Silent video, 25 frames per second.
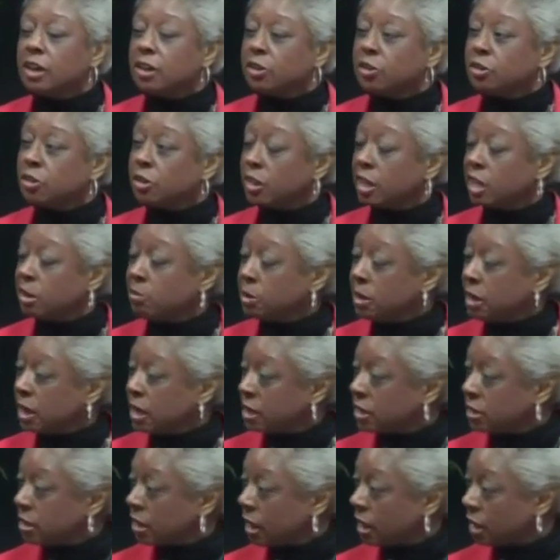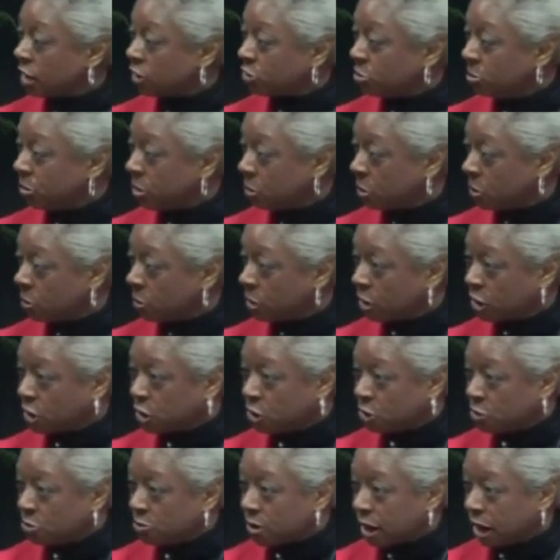So they began to ask me, well, what are
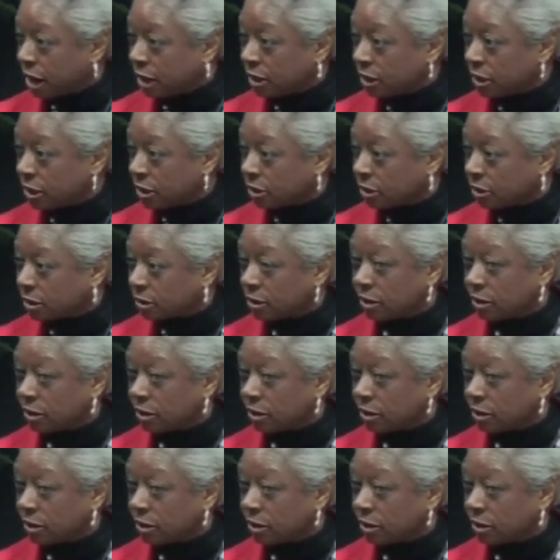you writing?